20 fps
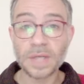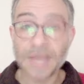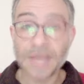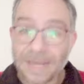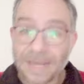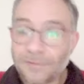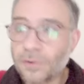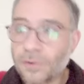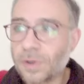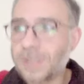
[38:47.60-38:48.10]

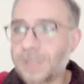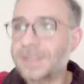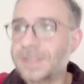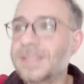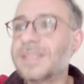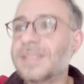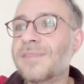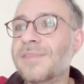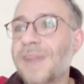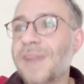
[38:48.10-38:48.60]
And of course,
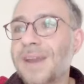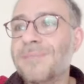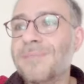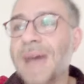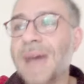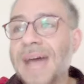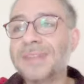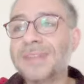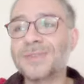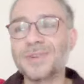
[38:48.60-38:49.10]
this is a very
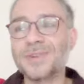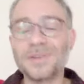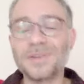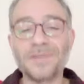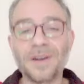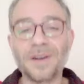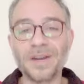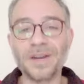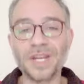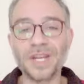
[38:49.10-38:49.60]
bad sort
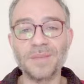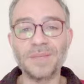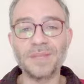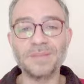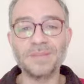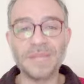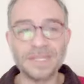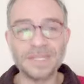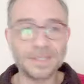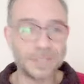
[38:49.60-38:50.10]
of
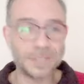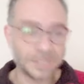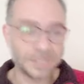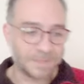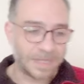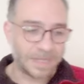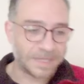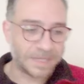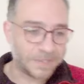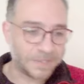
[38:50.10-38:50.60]
argument, because
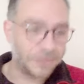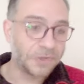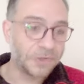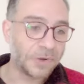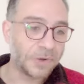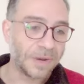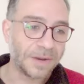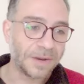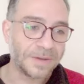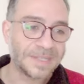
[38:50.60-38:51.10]
just because you
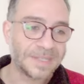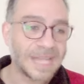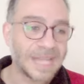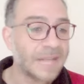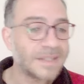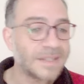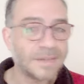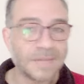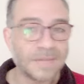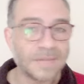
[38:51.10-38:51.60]
don't
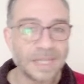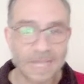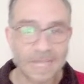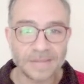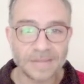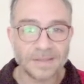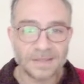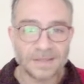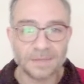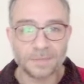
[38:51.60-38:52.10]
understand something,
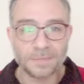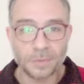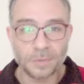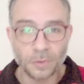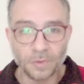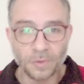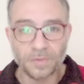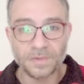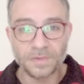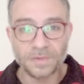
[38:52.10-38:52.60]
that doesn't
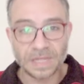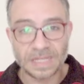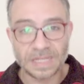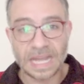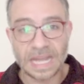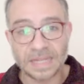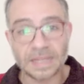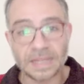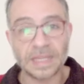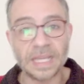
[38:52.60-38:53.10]
prove that
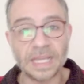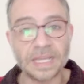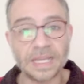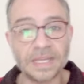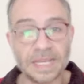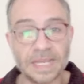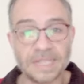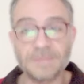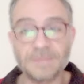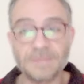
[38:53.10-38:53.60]
that
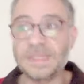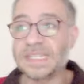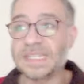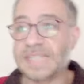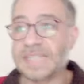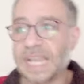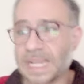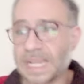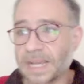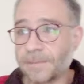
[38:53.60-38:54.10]
thing is
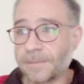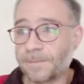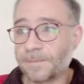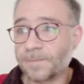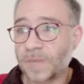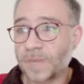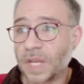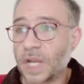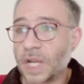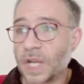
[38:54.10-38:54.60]
mistaken.
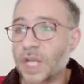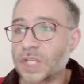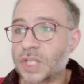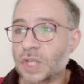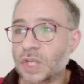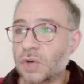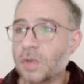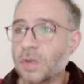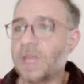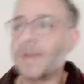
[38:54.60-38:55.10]

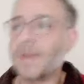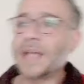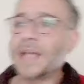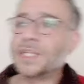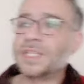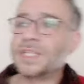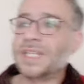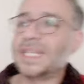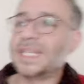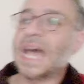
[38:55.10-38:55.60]
So
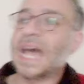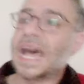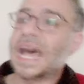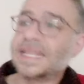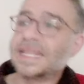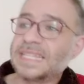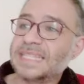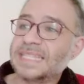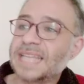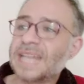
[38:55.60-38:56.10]
imagine that
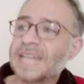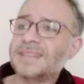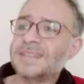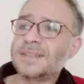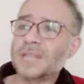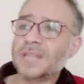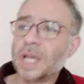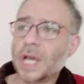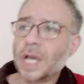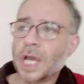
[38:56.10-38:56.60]
Hadi
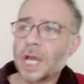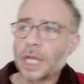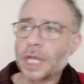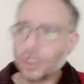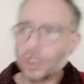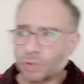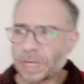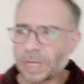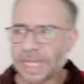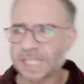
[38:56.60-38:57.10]
says,
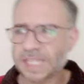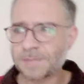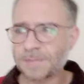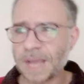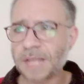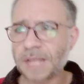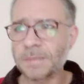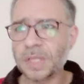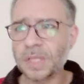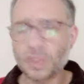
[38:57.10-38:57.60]
you
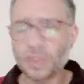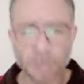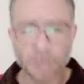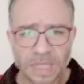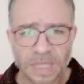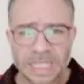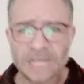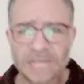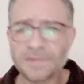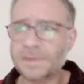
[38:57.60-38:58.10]
expect me to
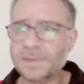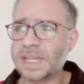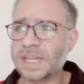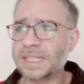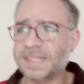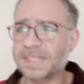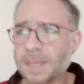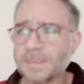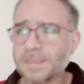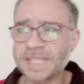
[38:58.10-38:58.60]
believe
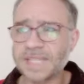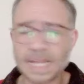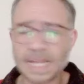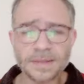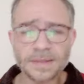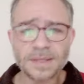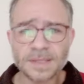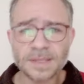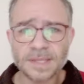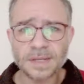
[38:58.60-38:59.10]
that some
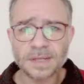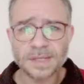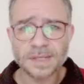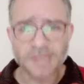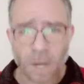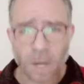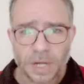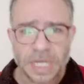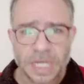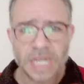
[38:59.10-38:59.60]

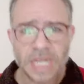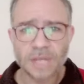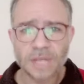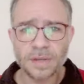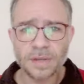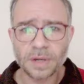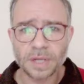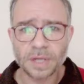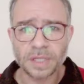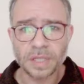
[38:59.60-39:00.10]
sentences are
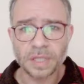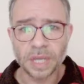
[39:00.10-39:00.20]
neither